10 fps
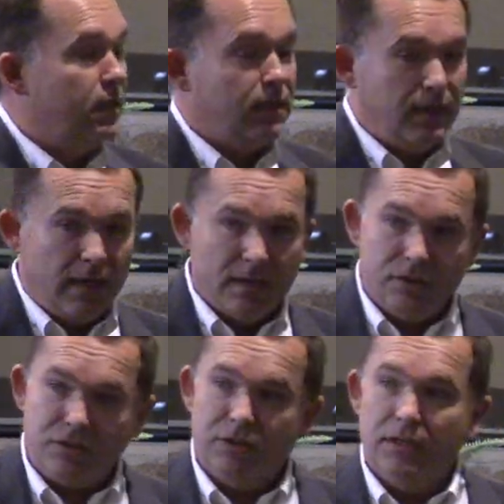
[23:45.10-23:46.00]

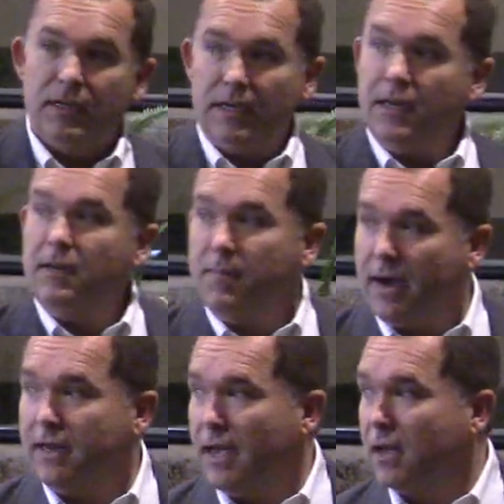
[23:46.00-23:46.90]
yes.
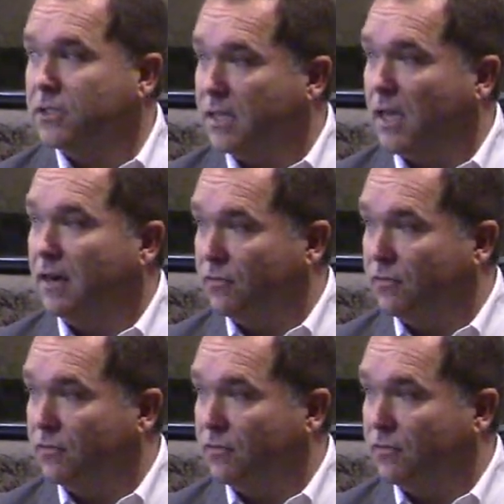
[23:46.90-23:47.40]
Anybody outside of